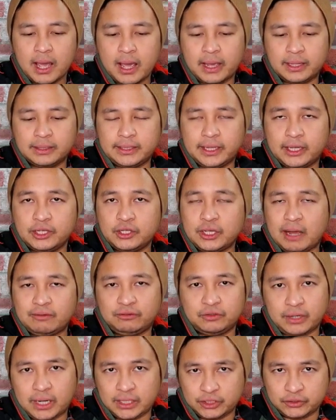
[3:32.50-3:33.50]
And then you have
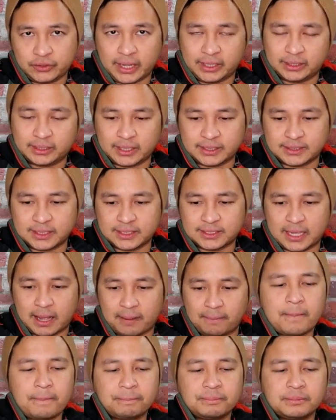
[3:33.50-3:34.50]
to write your NCLEX
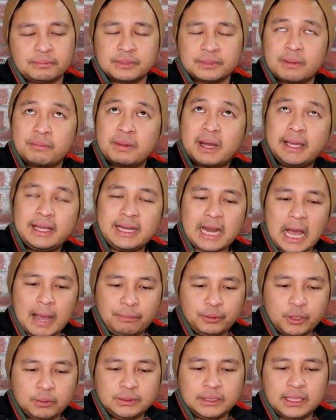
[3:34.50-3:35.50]
exam. So mga
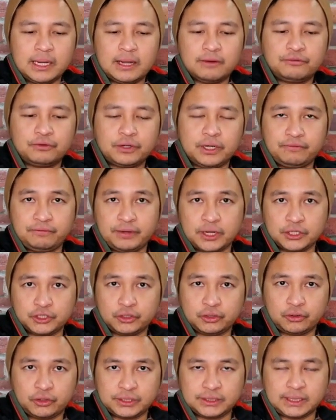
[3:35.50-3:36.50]
in-approve nila for the
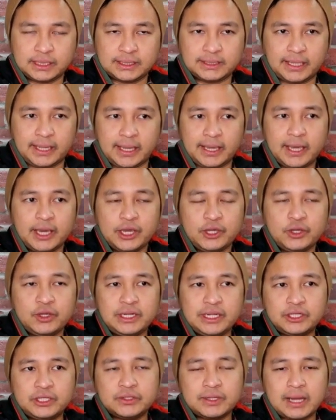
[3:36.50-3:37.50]
refresher course kasi, you
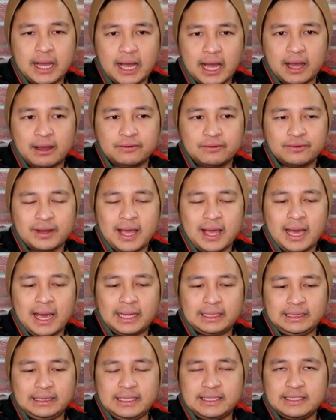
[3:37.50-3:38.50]
need to have
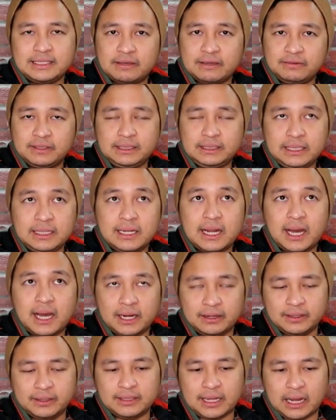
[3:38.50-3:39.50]
at least 1,700
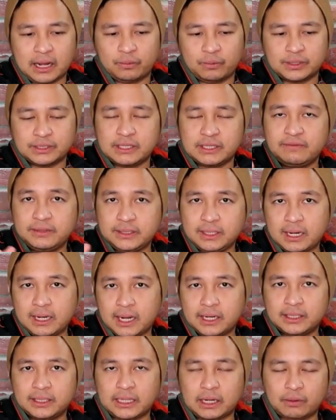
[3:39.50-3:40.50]
hours.
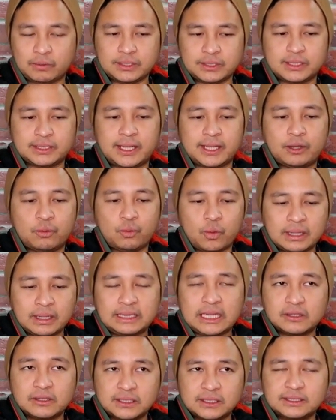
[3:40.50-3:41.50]
1,700 hours is like
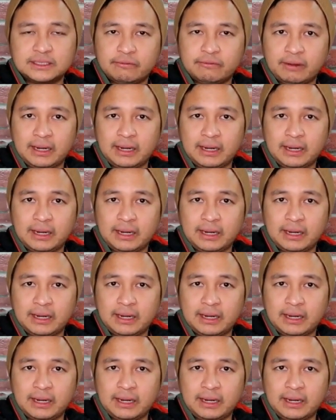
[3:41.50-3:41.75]
1,700